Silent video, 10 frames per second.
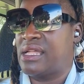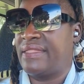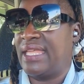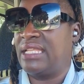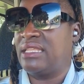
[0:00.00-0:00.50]
I
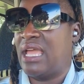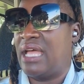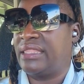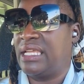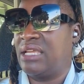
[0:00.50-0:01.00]

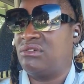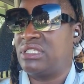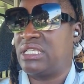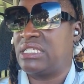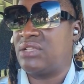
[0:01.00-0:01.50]
think it
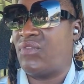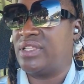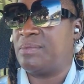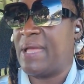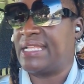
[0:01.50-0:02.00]
was 6 of
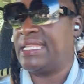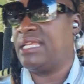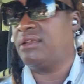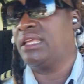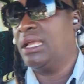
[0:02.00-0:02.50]
us back
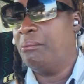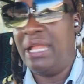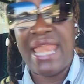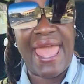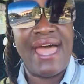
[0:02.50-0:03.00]
then.
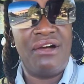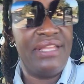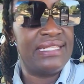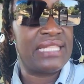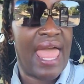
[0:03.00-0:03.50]
But now
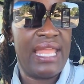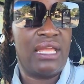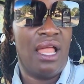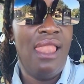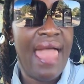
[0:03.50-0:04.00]
it's
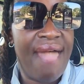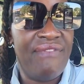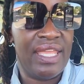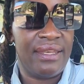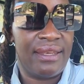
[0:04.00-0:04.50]
like
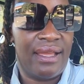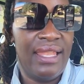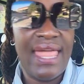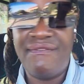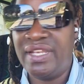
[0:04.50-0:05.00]
11
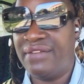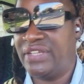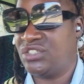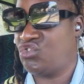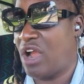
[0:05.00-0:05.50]
of
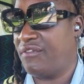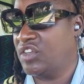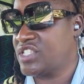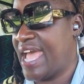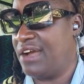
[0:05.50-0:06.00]
us
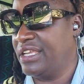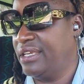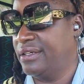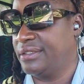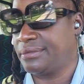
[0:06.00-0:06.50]
drivers out
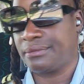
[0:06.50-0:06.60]
here.